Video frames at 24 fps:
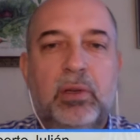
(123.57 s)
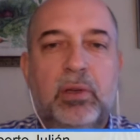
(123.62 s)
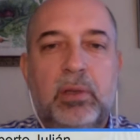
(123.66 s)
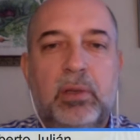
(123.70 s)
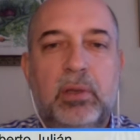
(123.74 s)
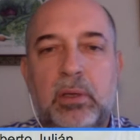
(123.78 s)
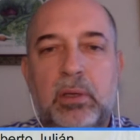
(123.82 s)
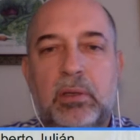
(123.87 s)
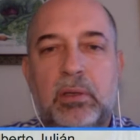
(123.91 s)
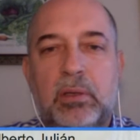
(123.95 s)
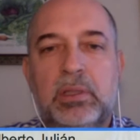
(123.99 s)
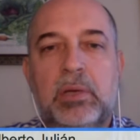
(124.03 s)

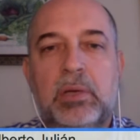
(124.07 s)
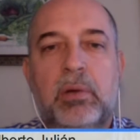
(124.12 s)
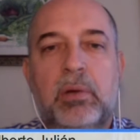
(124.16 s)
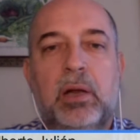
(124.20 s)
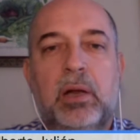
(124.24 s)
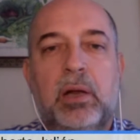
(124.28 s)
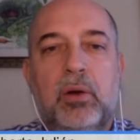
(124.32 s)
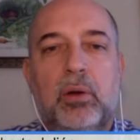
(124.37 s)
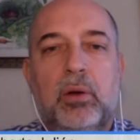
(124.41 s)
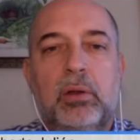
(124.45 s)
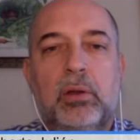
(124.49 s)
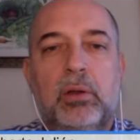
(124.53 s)
several
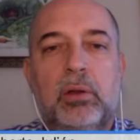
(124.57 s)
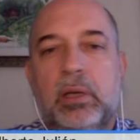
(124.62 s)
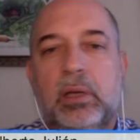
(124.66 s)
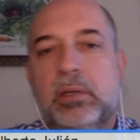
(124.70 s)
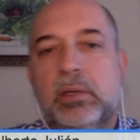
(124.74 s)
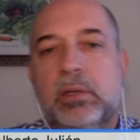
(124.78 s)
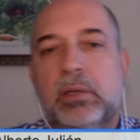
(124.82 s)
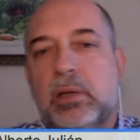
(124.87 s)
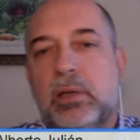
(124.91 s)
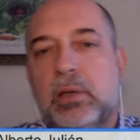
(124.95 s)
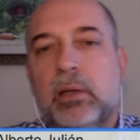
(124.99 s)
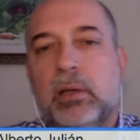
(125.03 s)
contents,
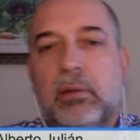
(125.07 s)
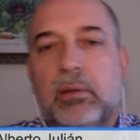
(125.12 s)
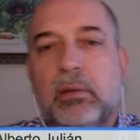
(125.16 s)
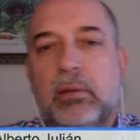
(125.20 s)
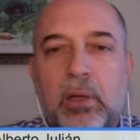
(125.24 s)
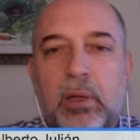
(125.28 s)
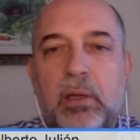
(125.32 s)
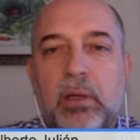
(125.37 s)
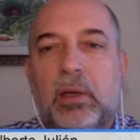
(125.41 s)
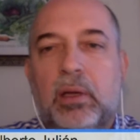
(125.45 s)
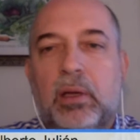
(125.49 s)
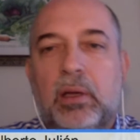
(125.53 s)

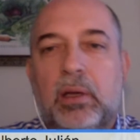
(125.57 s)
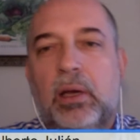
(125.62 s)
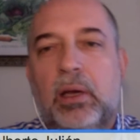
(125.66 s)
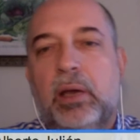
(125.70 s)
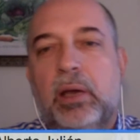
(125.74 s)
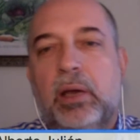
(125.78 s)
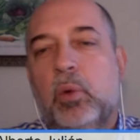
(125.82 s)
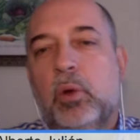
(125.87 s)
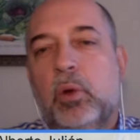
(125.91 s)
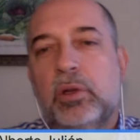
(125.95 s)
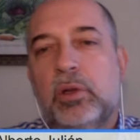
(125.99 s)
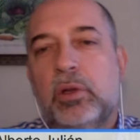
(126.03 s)
I
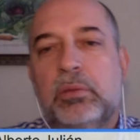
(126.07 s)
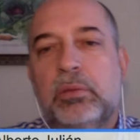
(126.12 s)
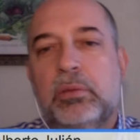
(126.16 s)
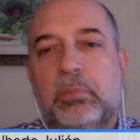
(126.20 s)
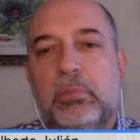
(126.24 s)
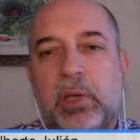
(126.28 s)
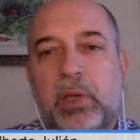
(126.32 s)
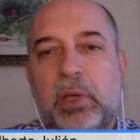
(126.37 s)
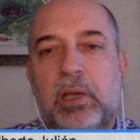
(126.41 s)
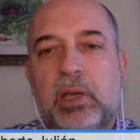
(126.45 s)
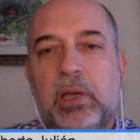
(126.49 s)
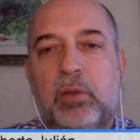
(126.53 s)
was
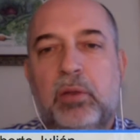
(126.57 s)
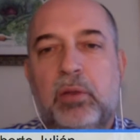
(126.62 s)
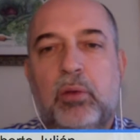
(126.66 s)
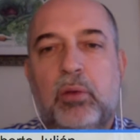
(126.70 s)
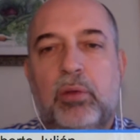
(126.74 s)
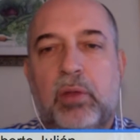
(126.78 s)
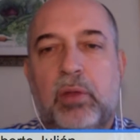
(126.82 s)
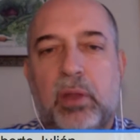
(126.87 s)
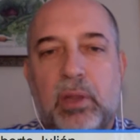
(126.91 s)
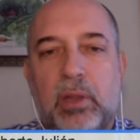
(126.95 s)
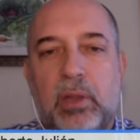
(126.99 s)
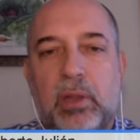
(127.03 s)
beginning to think
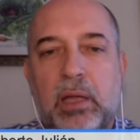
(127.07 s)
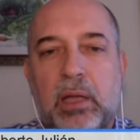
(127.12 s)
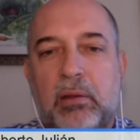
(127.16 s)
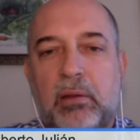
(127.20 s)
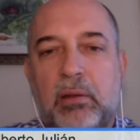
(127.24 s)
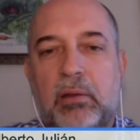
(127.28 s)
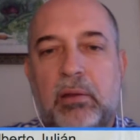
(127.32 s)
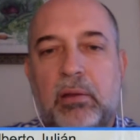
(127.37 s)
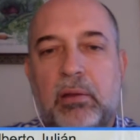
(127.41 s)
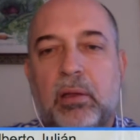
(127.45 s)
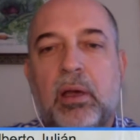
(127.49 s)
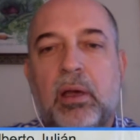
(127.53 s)
that
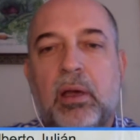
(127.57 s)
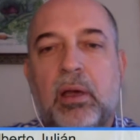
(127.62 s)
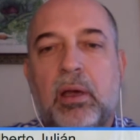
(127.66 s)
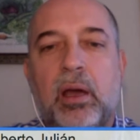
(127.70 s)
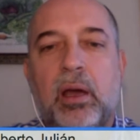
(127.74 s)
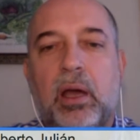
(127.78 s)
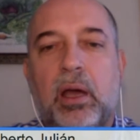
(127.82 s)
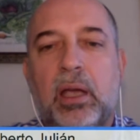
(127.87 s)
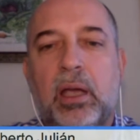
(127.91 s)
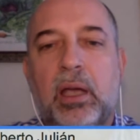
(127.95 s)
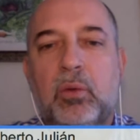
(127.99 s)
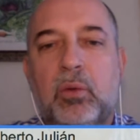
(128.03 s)

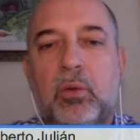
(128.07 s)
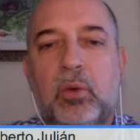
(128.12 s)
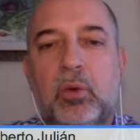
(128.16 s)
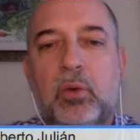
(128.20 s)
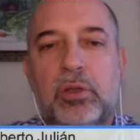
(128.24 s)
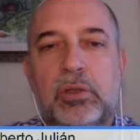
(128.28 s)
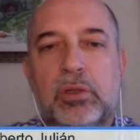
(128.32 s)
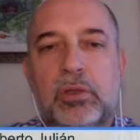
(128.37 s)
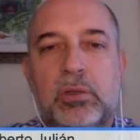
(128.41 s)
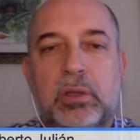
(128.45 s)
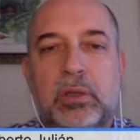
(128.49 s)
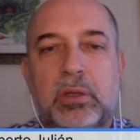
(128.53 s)
it was
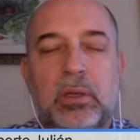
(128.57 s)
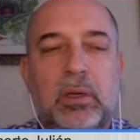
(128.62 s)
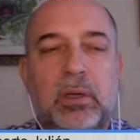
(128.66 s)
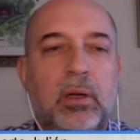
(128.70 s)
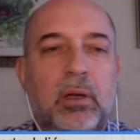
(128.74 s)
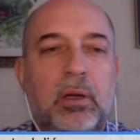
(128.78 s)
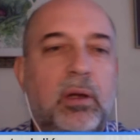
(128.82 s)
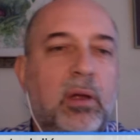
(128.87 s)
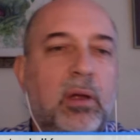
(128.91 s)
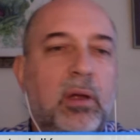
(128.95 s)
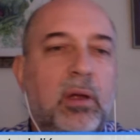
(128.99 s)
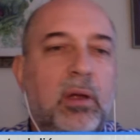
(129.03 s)

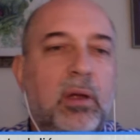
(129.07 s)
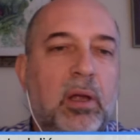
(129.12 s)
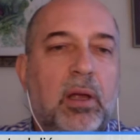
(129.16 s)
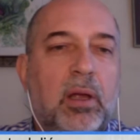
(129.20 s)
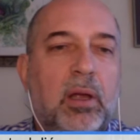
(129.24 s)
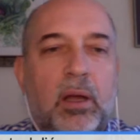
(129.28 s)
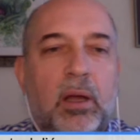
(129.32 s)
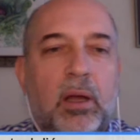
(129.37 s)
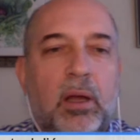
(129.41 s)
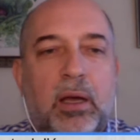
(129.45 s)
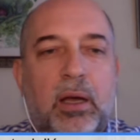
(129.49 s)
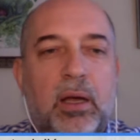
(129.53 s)

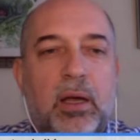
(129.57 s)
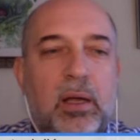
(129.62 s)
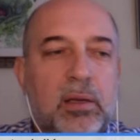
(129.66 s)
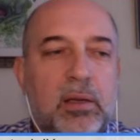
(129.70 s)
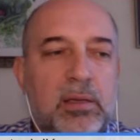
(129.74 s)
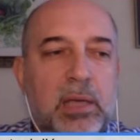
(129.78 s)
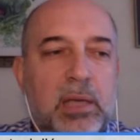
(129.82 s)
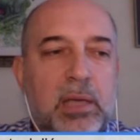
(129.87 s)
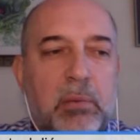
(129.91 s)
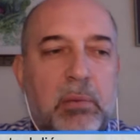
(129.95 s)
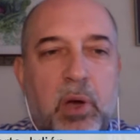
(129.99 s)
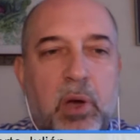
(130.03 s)

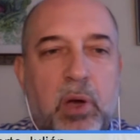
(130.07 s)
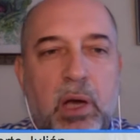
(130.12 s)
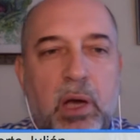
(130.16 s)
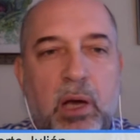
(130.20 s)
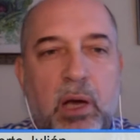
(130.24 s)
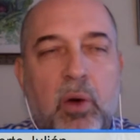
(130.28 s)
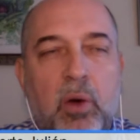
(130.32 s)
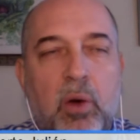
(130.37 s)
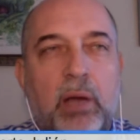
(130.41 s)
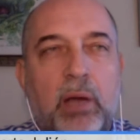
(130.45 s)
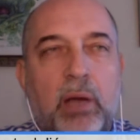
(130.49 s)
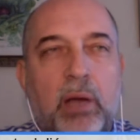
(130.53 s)
somehow,
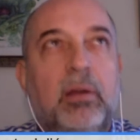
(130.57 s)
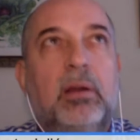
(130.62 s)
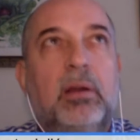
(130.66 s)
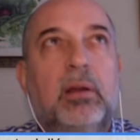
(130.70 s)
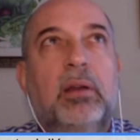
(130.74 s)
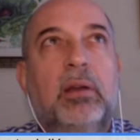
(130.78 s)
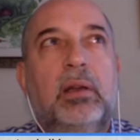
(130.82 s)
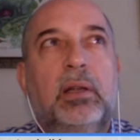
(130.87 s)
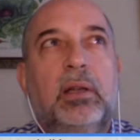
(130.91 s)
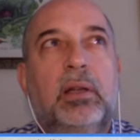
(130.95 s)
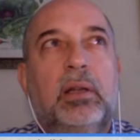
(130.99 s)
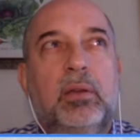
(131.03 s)

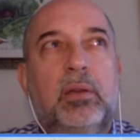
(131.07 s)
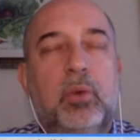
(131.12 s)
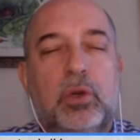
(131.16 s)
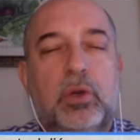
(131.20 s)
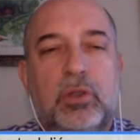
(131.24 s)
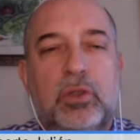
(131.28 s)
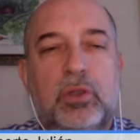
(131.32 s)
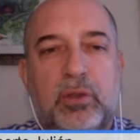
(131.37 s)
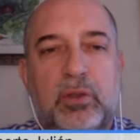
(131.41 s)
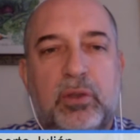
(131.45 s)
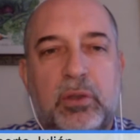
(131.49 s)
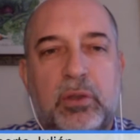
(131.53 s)
it was
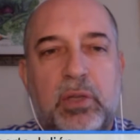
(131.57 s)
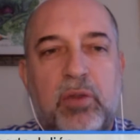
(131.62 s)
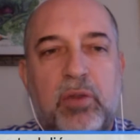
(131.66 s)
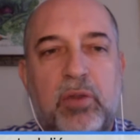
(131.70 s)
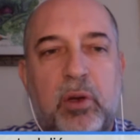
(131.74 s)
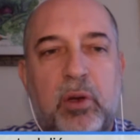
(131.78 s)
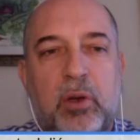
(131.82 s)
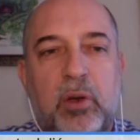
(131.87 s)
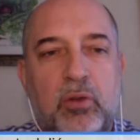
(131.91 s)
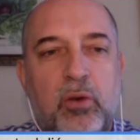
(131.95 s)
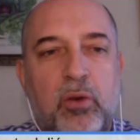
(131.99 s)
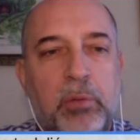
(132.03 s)
difficult
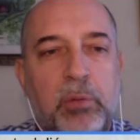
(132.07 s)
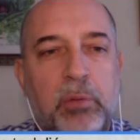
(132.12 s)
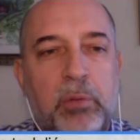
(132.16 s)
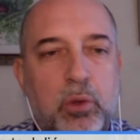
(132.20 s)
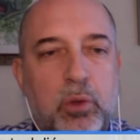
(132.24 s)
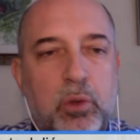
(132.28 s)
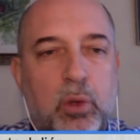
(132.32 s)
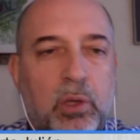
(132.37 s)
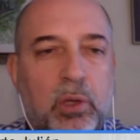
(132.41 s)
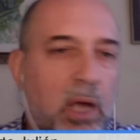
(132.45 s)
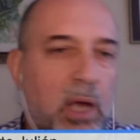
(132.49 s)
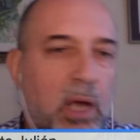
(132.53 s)
for me to
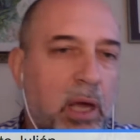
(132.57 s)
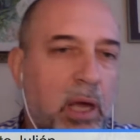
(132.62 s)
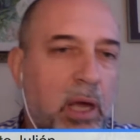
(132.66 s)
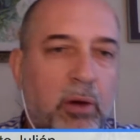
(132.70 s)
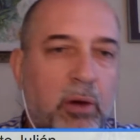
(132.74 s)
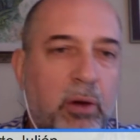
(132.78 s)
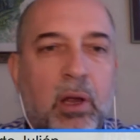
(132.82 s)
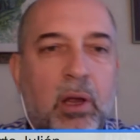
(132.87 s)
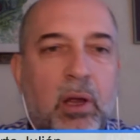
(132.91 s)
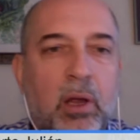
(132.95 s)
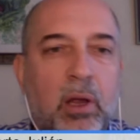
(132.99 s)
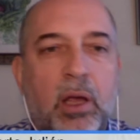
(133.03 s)
acquire
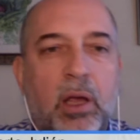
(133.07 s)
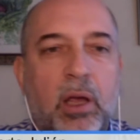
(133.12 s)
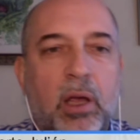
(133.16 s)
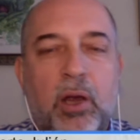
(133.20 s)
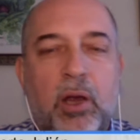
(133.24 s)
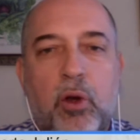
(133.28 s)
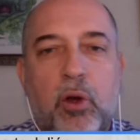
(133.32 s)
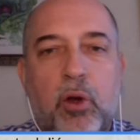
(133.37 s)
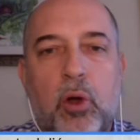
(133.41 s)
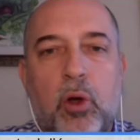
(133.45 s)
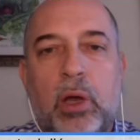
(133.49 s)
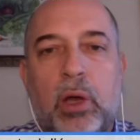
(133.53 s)

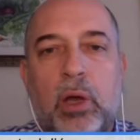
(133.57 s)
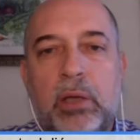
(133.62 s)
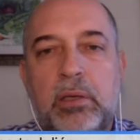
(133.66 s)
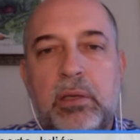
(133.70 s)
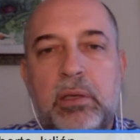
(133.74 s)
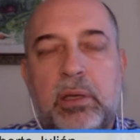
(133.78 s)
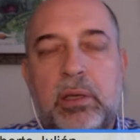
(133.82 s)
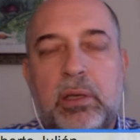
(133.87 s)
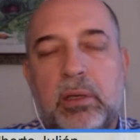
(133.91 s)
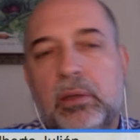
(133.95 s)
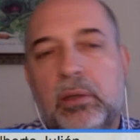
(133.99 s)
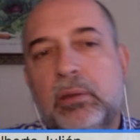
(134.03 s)
knowledge
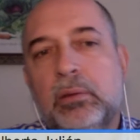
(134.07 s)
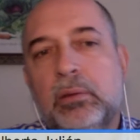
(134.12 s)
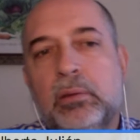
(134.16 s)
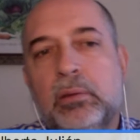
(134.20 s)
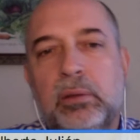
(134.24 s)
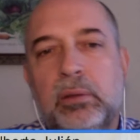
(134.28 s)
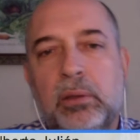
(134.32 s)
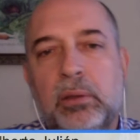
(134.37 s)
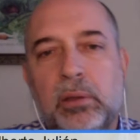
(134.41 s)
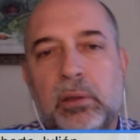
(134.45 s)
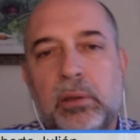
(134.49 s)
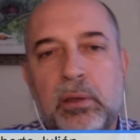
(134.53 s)
in
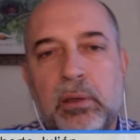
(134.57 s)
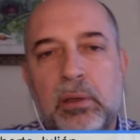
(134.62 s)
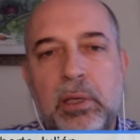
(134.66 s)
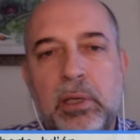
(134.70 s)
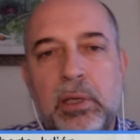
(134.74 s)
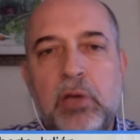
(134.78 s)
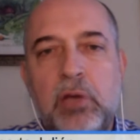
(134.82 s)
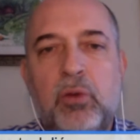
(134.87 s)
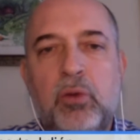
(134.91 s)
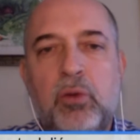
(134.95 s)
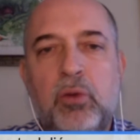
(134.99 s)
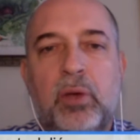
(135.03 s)
new
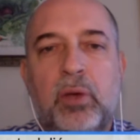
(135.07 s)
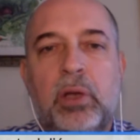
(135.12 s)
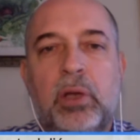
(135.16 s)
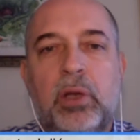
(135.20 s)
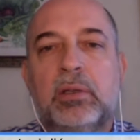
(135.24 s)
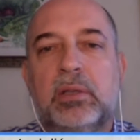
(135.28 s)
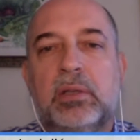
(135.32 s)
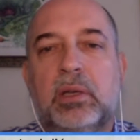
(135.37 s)
fields.